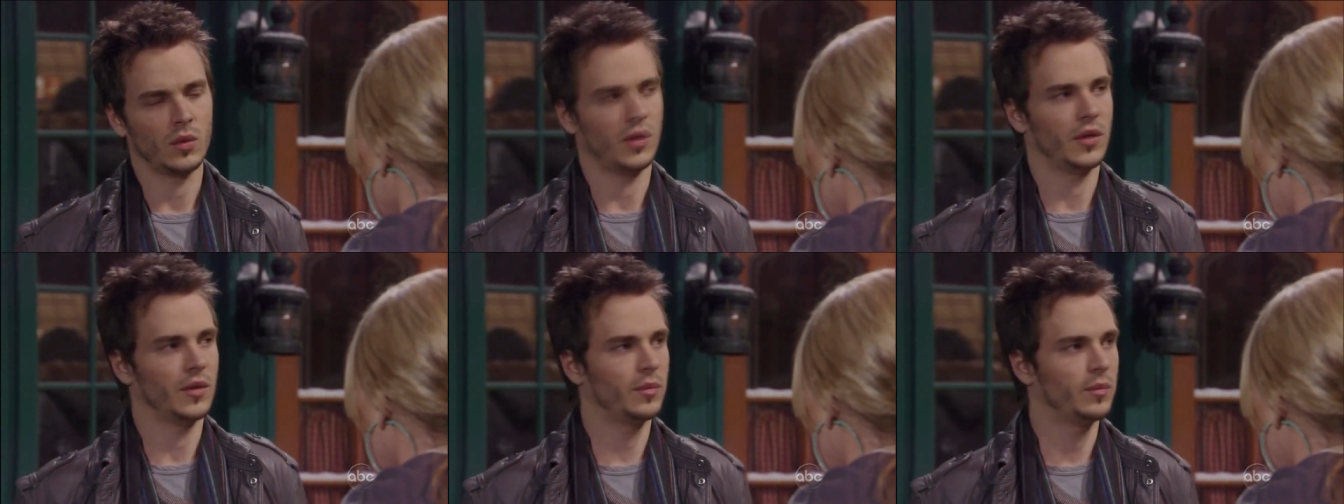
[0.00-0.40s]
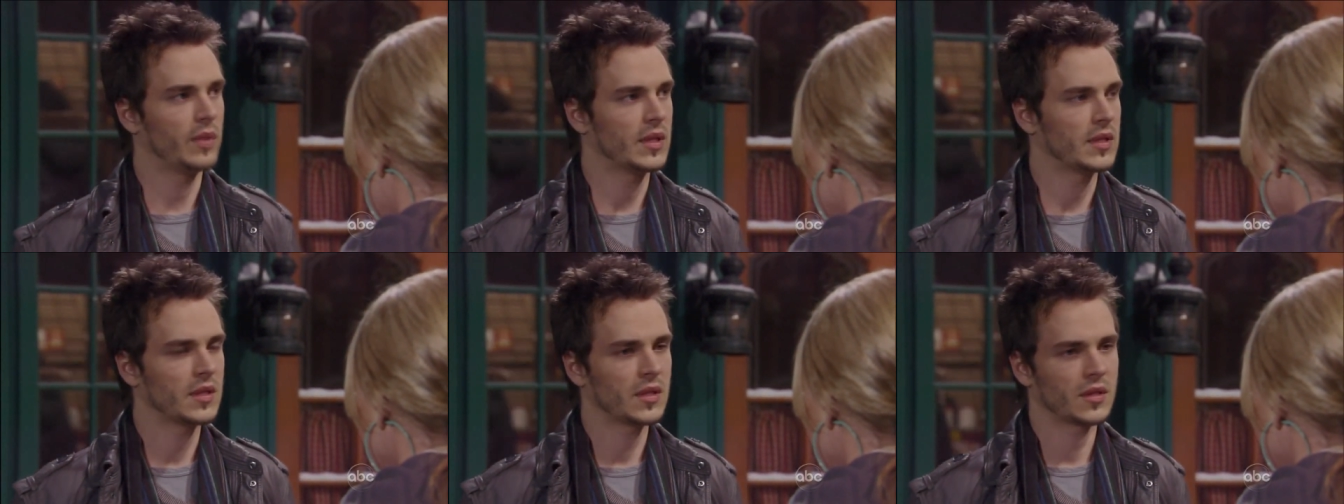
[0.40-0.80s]
Well, on a
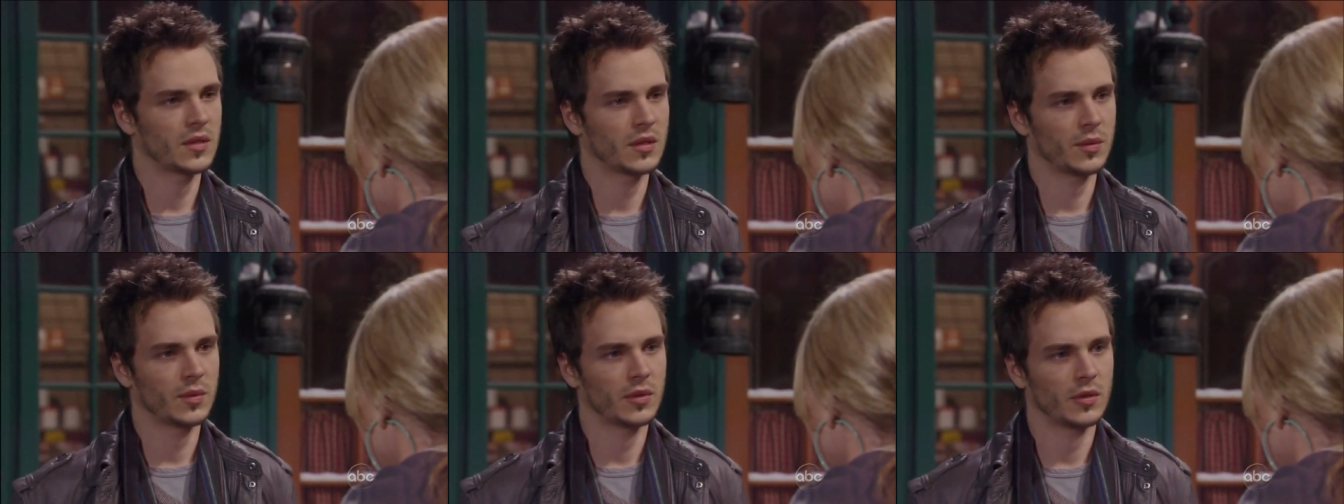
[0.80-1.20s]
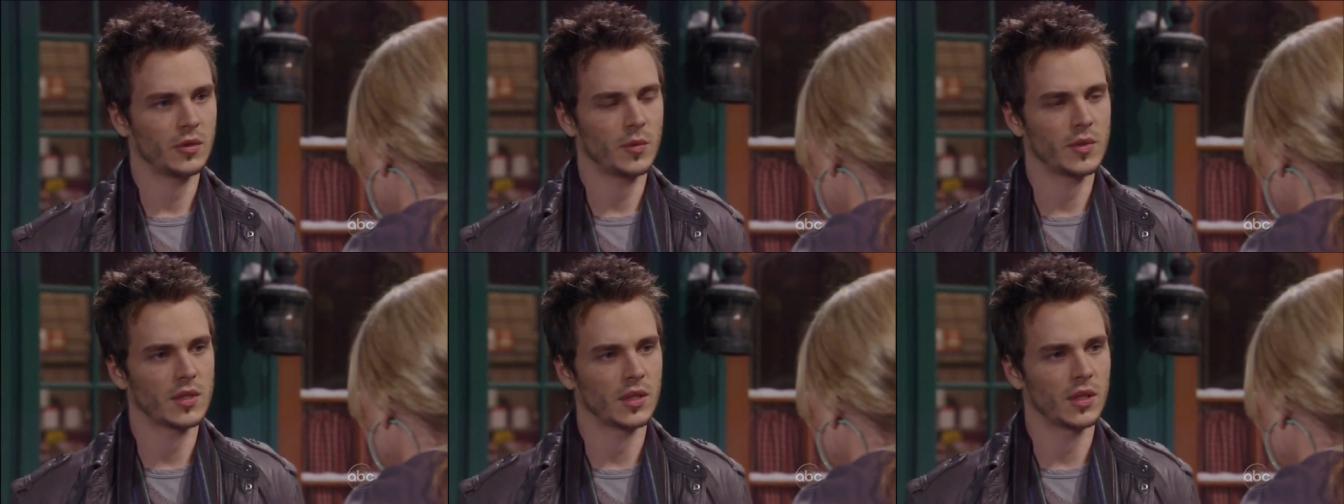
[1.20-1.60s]
business trip?
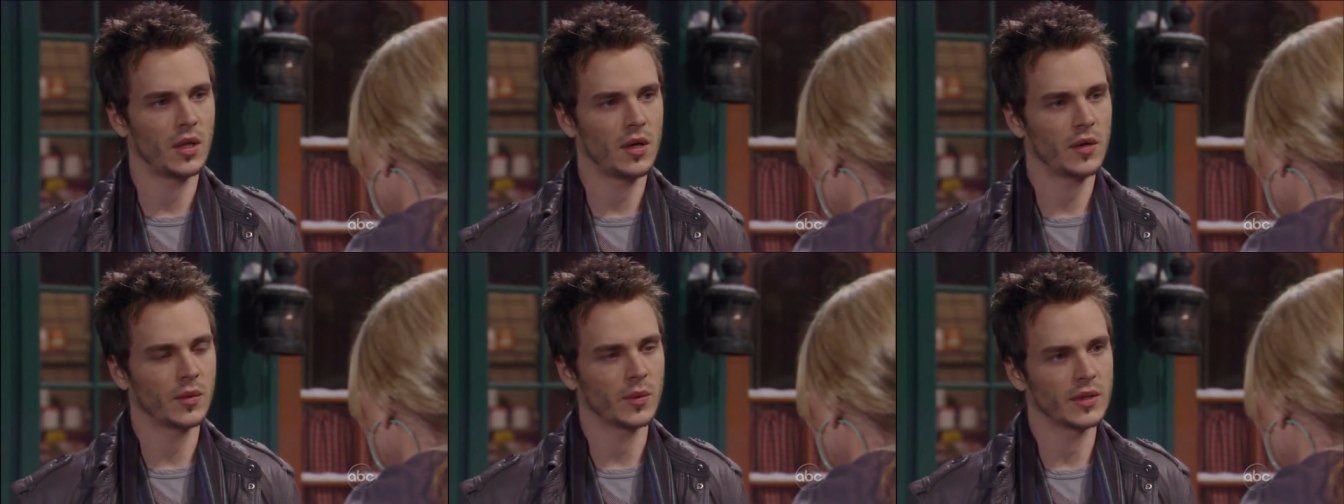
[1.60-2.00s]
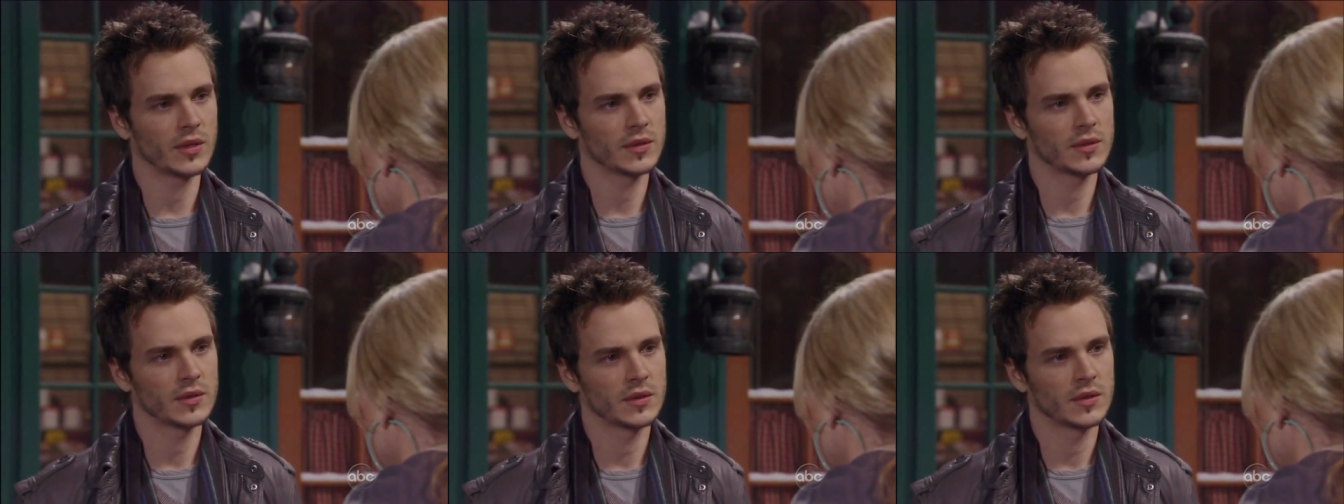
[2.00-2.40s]
I hope it's a long one.